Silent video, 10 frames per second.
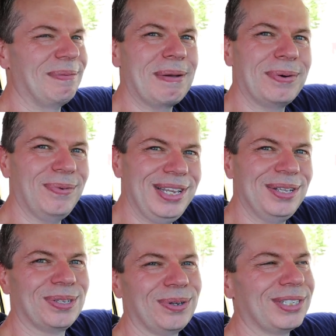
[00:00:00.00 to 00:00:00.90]
remember when
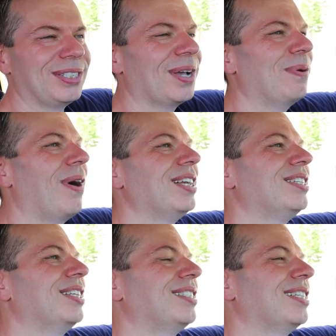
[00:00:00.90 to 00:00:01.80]
you told us to go watch
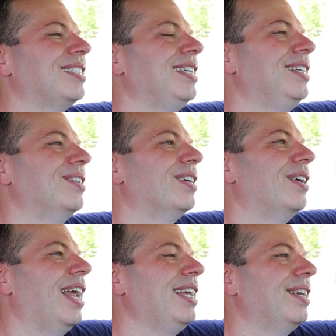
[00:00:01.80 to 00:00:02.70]
this 16 year
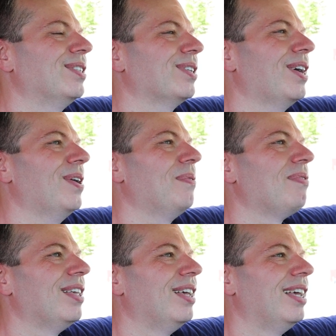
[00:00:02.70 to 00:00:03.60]
or 8 years ago
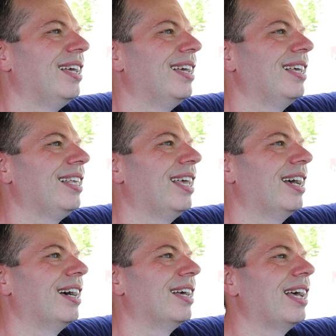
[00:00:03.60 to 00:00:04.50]

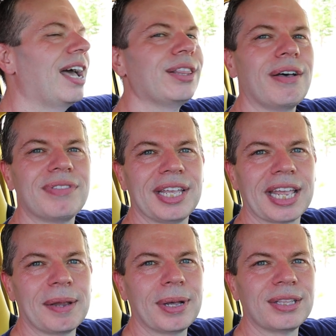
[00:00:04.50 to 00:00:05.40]
yeah i love
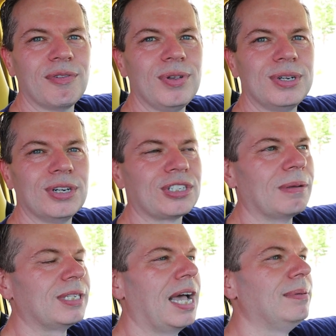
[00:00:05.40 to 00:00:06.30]
thinking about the future
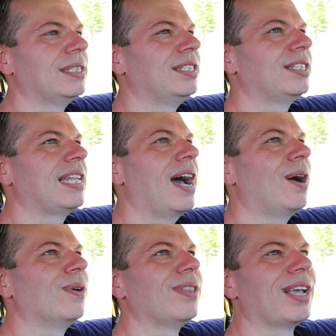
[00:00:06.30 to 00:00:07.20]
sometimes and just
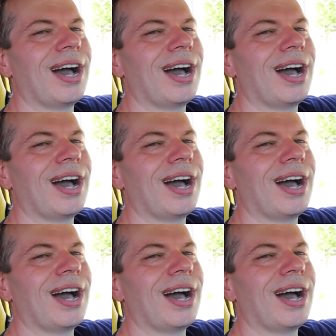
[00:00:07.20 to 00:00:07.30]
how the